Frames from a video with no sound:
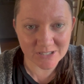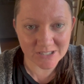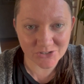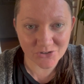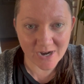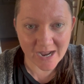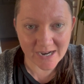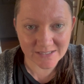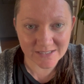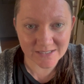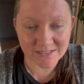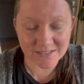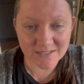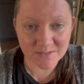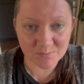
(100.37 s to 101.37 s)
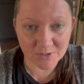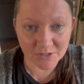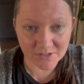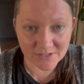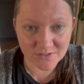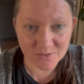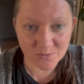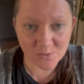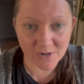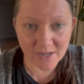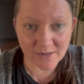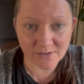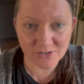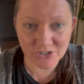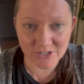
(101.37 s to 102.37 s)
attracting spirits or
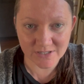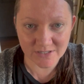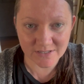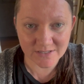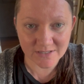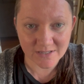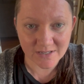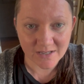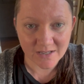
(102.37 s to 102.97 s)
energies